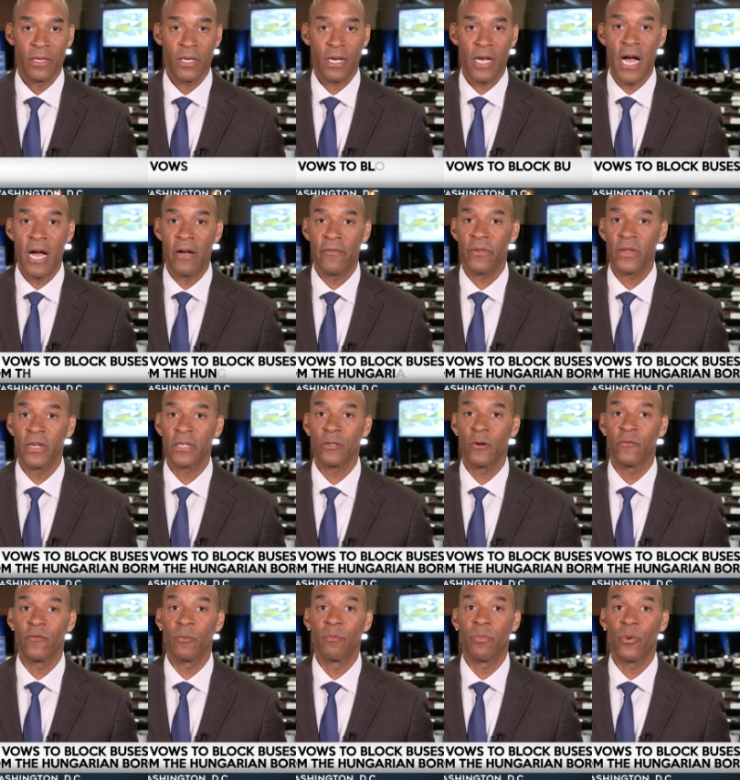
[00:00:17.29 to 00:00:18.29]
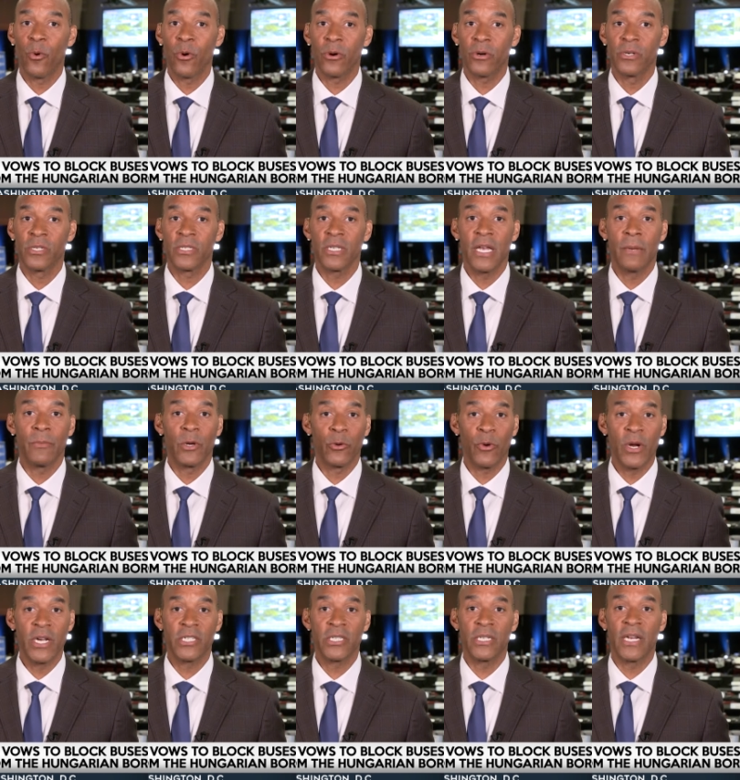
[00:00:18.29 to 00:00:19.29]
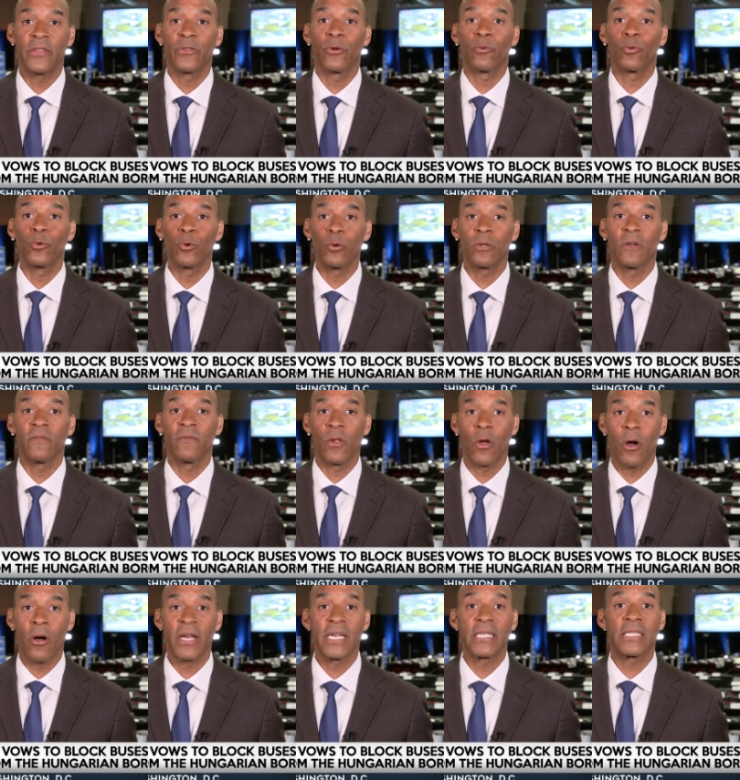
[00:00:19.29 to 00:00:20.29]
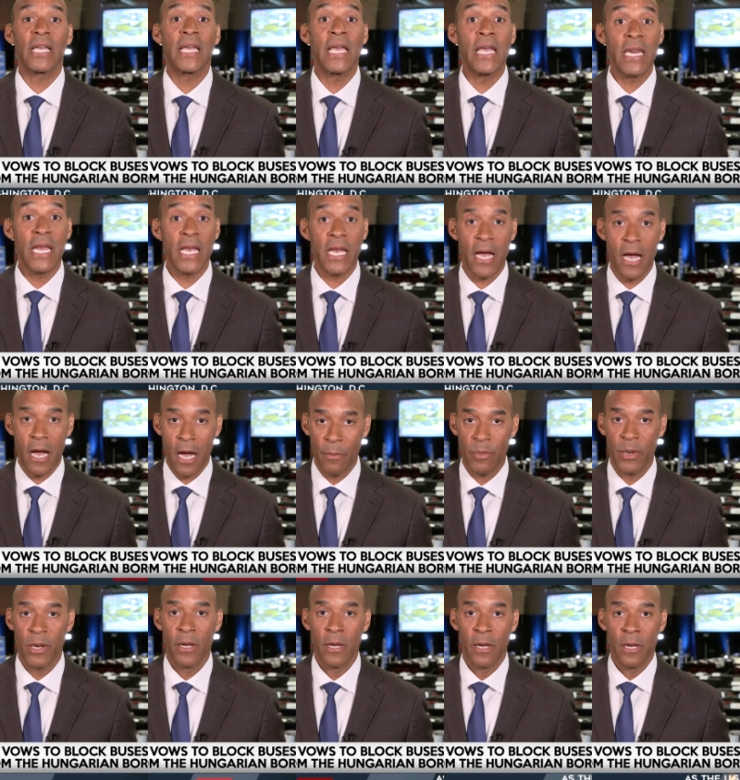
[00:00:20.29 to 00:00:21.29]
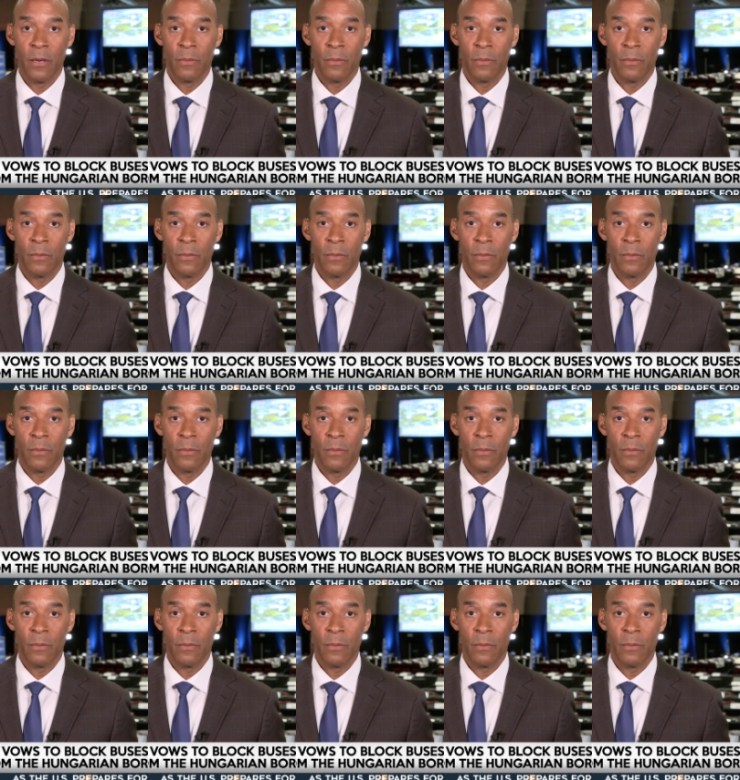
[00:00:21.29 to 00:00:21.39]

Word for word: The conflict over borders, immigration, and the rule of law is heating up,